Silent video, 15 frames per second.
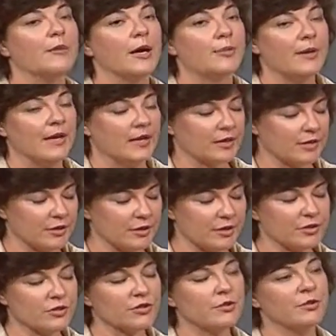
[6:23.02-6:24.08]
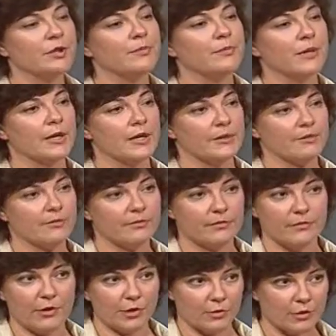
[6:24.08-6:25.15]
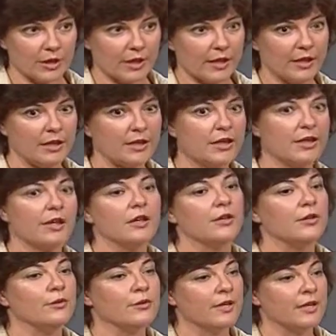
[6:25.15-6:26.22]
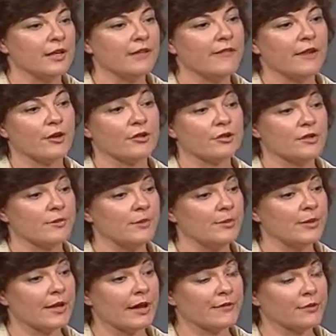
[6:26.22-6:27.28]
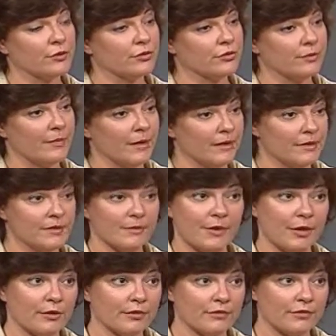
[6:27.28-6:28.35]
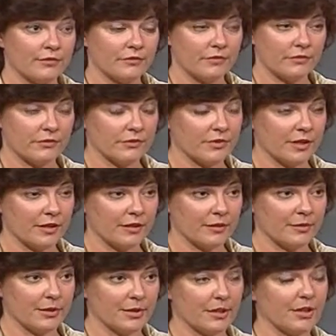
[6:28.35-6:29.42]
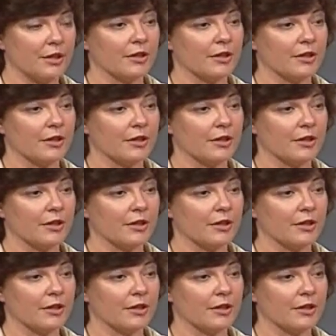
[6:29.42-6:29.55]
By paying attention to it, by working it, you can get there. Some people have a tremendous amount of psychic ability.